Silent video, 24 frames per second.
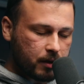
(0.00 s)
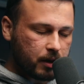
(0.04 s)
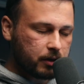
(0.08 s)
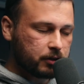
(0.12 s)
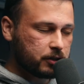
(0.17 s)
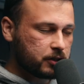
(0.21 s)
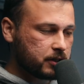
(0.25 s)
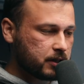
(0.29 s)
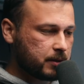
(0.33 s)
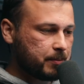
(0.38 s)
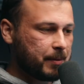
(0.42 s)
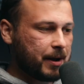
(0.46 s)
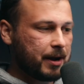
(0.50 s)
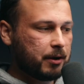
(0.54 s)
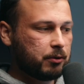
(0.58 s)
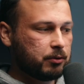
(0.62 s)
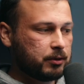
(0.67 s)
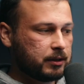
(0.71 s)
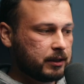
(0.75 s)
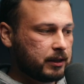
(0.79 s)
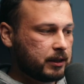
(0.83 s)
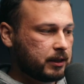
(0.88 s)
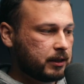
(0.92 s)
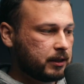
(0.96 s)
this is
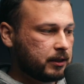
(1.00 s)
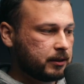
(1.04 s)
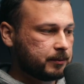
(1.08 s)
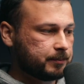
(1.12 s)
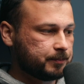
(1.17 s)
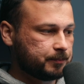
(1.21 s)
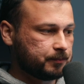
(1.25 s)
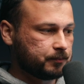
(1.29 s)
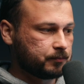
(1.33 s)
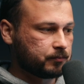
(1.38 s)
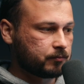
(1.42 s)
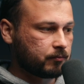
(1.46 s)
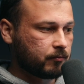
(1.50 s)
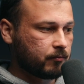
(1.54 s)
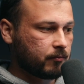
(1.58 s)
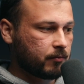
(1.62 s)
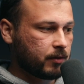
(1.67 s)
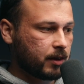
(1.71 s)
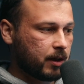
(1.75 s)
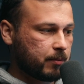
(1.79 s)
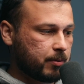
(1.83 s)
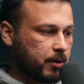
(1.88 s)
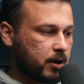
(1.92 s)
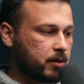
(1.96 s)
about um,
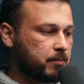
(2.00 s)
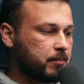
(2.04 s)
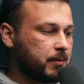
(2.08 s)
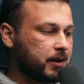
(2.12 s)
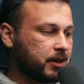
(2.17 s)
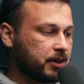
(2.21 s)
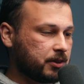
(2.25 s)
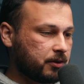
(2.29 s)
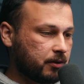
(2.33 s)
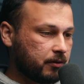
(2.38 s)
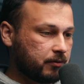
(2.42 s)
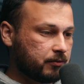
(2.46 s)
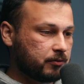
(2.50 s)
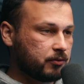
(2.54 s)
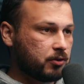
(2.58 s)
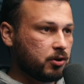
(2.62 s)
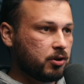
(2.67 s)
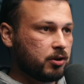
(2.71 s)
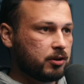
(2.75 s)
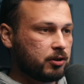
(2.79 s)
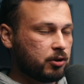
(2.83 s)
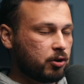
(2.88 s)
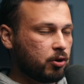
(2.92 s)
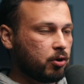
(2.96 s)
about a month off,
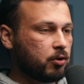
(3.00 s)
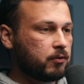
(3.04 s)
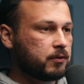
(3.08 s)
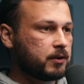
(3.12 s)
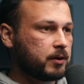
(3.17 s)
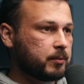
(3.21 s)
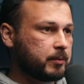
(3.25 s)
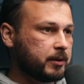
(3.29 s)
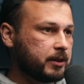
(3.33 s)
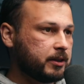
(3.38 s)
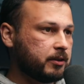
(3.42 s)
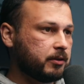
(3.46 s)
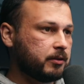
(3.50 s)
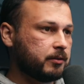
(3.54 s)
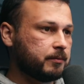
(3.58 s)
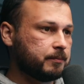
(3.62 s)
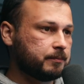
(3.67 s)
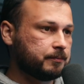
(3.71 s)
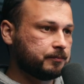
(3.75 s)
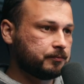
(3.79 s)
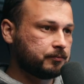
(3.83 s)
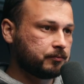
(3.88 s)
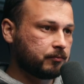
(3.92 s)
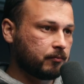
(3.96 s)
a little over a month.
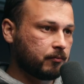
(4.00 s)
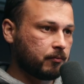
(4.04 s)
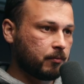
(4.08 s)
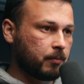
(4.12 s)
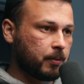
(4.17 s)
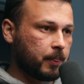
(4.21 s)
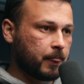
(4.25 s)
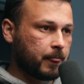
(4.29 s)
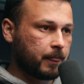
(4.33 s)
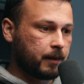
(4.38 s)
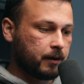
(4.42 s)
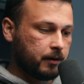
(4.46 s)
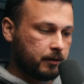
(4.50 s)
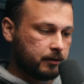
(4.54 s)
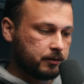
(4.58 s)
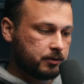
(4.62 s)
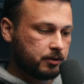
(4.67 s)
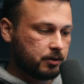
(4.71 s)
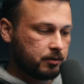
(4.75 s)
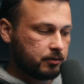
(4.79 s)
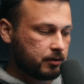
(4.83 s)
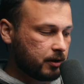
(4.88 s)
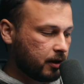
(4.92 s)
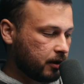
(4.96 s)
Oh, nice.
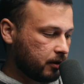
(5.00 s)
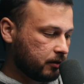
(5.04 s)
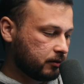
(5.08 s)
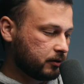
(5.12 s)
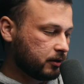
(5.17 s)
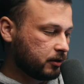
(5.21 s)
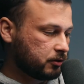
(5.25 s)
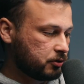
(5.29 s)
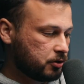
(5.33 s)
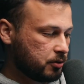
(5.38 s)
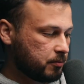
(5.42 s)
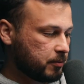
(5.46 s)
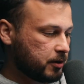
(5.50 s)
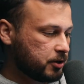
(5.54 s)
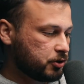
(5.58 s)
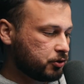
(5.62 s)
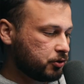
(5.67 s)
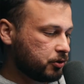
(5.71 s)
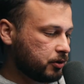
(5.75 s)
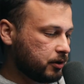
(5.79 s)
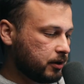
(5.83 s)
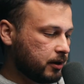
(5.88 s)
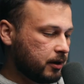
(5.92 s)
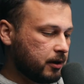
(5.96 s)
So not not too
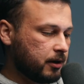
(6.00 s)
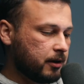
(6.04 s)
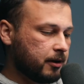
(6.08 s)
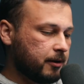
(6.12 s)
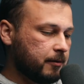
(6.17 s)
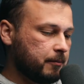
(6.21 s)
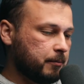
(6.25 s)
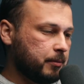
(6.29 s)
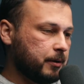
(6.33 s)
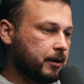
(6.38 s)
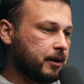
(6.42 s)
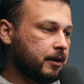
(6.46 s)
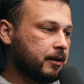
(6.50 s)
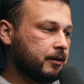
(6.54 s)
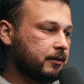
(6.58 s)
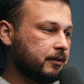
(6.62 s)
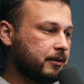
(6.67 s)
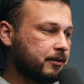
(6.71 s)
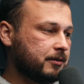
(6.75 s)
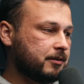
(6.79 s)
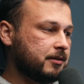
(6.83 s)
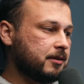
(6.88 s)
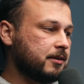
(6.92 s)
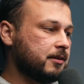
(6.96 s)
much, um, but
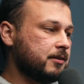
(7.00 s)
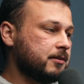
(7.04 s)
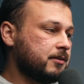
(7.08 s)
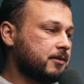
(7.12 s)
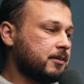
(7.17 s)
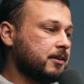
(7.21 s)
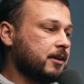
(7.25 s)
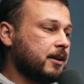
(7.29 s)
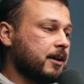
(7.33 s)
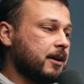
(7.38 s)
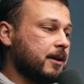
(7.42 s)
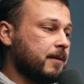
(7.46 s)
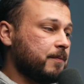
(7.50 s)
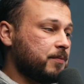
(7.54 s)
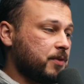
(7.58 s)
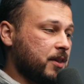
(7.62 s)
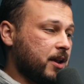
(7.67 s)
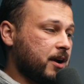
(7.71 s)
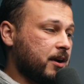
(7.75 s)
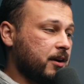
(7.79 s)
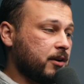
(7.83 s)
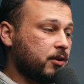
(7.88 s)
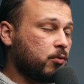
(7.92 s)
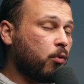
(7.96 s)
this is
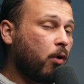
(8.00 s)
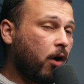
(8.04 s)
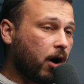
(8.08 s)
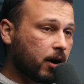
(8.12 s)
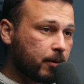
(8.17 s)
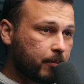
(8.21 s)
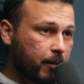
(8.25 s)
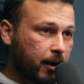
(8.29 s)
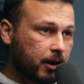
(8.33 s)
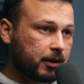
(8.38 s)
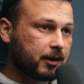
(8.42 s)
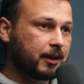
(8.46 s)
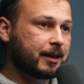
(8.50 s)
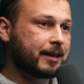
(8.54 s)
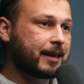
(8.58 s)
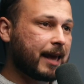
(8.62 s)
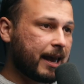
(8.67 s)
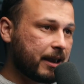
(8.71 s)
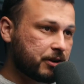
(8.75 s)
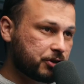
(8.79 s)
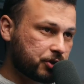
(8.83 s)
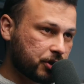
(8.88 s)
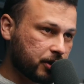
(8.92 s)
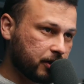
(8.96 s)
uh, Guatemala
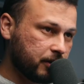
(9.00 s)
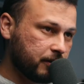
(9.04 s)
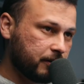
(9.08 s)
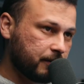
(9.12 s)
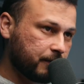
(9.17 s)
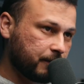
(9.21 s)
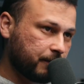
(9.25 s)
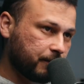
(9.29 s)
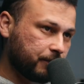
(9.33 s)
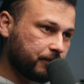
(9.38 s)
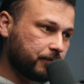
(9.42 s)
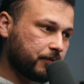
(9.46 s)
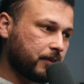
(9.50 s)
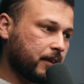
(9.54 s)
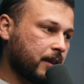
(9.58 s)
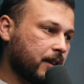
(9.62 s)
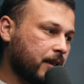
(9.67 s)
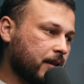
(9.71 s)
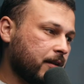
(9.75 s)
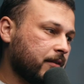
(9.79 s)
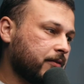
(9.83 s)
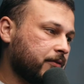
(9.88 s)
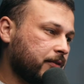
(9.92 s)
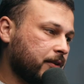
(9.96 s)
geisha
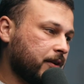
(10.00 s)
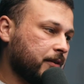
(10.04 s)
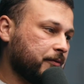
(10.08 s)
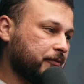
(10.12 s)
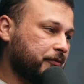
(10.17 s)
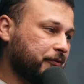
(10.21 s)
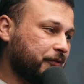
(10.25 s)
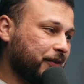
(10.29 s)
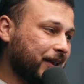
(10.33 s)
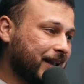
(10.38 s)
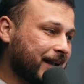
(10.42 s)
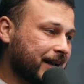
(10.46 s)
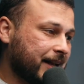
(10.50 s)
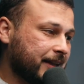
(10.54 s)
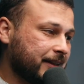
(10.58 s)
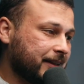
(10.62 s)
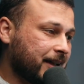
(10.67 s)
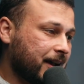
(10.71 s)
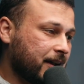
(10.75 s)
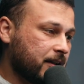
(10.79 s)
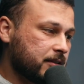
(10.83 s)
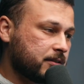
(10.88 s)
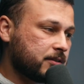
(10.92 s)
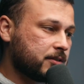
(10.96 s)
from Finca
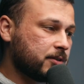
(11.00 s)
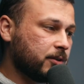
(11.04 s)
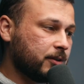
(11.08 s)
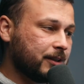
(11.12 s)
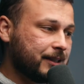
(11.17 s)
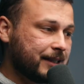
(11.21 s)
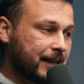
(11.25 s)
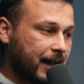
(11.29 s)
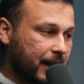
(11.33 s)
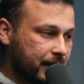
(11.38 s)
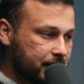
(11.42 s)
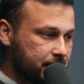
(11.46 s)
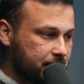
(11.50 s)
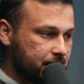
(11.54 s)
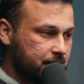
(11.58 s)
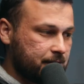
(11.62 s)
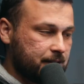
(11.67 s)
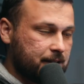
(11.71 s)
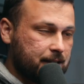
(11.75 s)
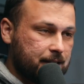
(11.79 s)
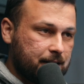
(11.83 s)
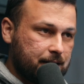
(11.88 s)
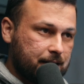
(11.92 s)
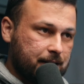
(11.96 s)
La Soledad.
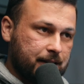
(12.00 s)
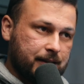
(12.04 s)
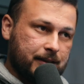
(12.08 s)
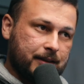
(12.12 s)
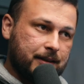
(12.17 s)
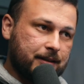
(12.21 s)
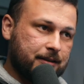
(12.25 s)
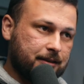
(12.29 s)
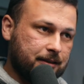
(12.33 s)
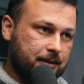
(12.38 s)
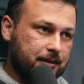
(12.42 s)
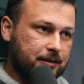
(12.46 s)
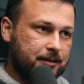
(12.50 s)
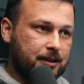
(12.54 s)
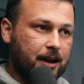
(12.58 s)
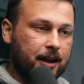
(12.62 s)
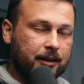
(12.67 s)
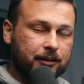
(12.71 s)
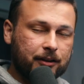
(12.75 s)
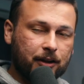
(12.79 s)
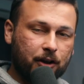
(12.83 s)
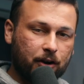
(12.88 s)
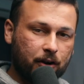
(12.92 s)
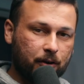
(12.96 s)
This mm. is a
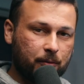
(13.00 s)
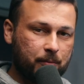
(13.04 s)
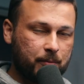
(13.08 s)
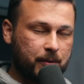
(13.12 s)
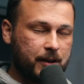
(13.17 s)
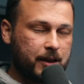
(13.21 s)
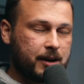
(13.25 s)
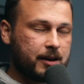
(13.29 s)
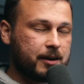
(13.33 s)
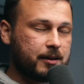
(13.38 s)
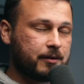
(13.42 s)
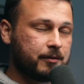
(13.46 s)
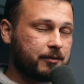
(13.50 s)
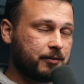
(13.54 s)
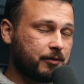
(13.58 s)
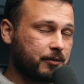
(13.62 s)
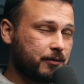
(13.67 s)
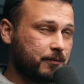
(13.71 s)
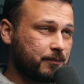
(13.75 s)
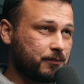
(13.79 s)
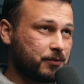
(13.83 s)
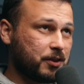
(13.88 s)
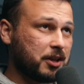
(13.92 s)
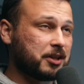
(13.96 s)
little bit
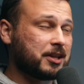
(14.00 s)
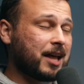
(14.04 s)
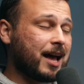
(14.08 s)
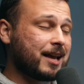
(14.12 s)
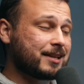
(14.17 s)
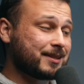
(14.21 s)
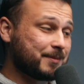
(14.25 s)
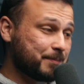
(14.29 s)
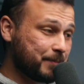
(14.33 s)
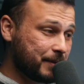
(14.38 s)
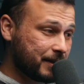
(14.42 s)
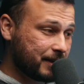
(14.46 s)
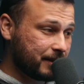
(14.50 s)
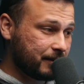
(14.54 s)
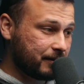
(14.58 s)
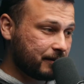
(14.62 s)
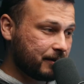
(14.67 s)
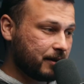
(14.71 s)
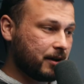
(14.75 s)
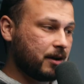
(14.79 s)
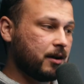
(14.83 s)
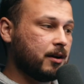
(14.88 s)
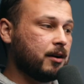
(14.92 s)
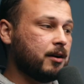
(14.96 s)
of the last
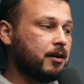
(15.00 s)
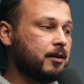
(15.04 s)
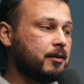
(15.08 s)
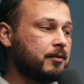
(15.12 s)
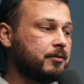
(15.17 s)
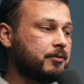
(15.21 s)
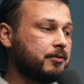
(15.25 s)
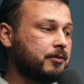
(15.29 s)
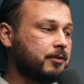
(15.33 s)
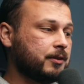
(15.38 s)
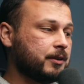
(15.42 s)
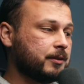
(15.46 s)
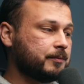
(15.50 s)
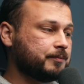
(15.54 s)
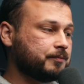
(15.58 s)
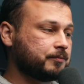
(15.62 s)
bit of